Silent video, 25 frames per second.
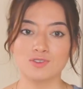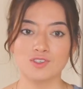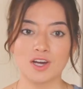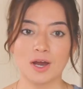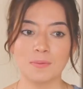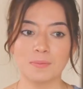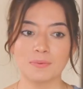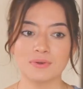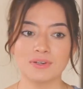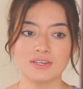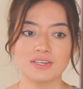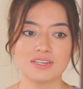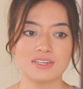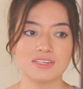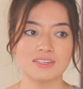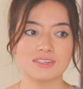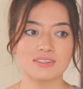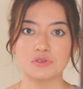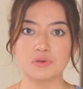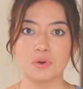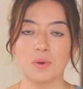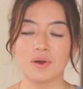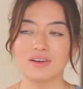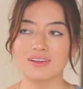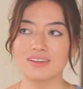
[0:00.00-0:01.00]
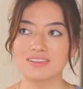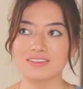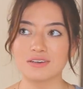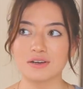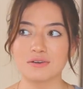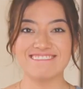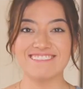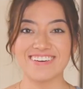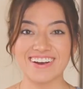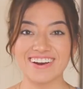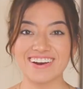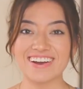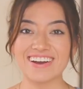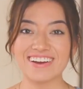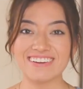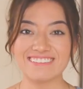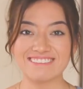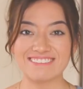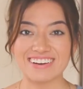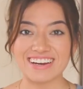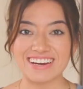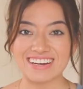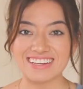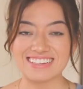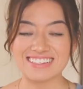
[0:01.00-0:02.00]
Japanese toilets are very
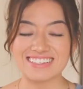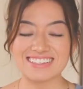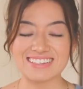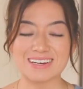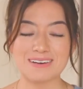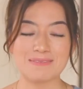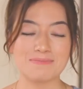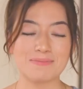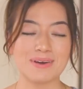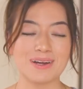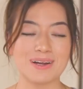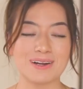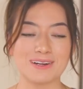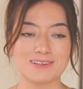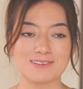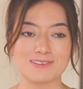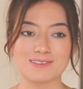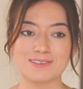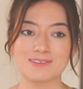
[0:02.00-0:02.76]
advanced compared